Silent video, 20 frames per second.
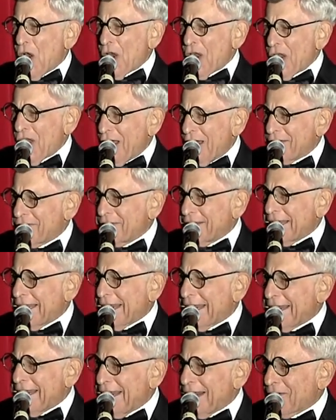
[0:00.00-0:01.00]

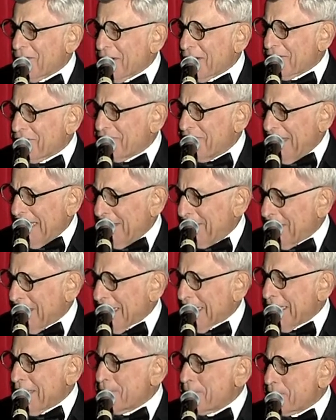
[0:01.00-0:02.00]
loving, caring
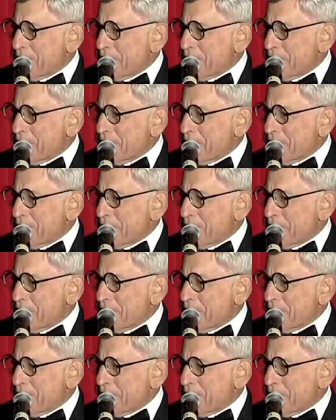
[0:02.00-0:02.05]
family,